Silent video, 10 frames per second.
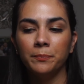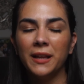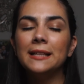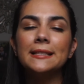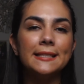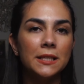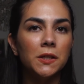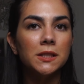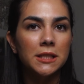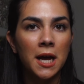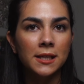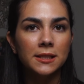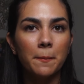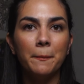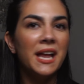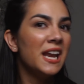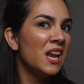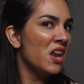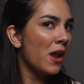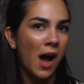It still does, but
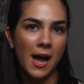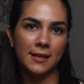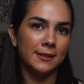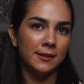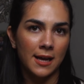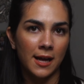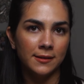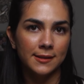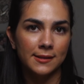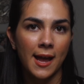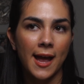not as intense,